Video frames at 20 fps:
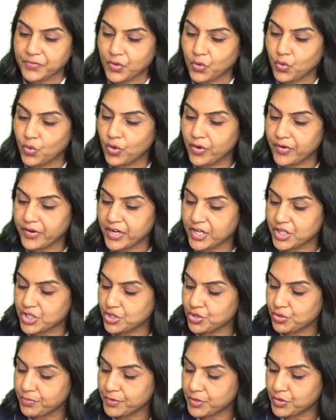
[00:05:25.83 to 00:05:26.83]
old
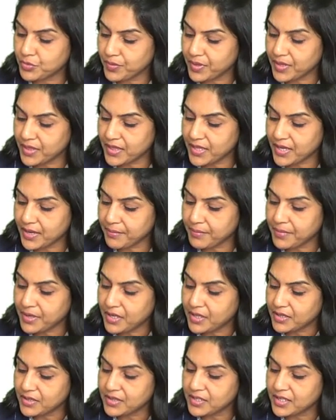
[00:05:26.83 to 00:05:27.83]
ratio between them
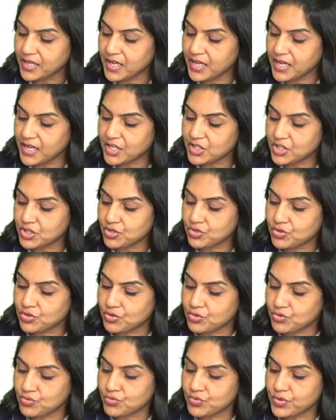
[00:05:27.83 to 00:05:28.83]
3 is to
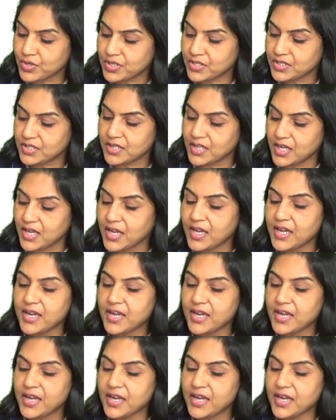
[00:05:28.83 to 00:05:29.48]
2 is the